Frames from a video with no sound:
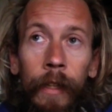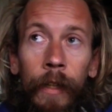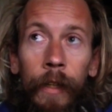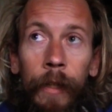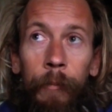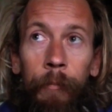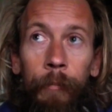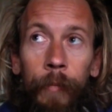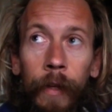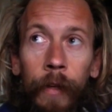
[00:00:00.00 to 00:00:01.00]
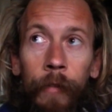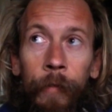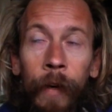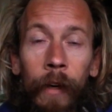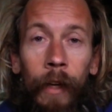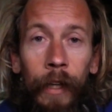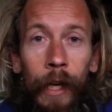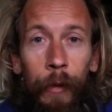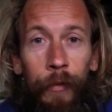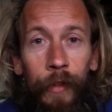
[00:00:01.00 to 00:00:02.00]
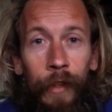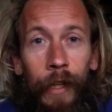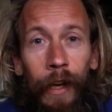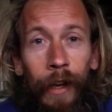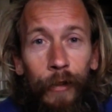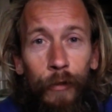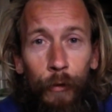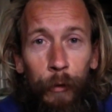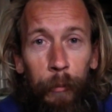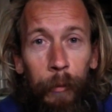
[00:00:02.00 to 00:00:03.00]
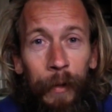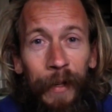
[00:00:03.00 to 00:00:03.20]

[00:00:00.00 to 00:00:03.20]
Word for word: Um, felt like I was in the classroom